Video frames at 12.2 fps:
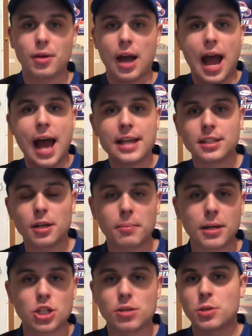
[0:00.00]
has there
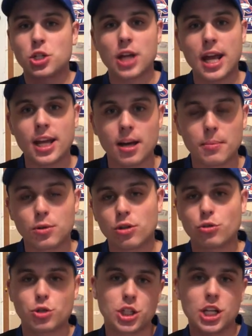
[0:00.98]
been some shakeup to
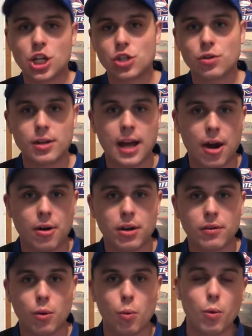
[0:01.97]
the traditional
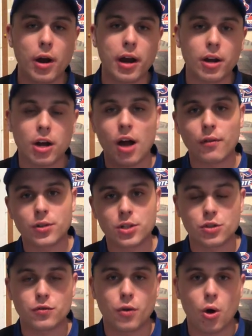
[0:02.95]
narrative of where
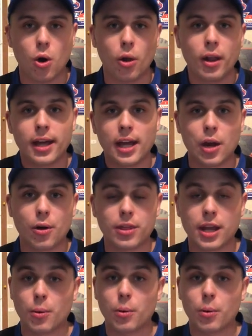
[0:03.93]
conferences fall here and there?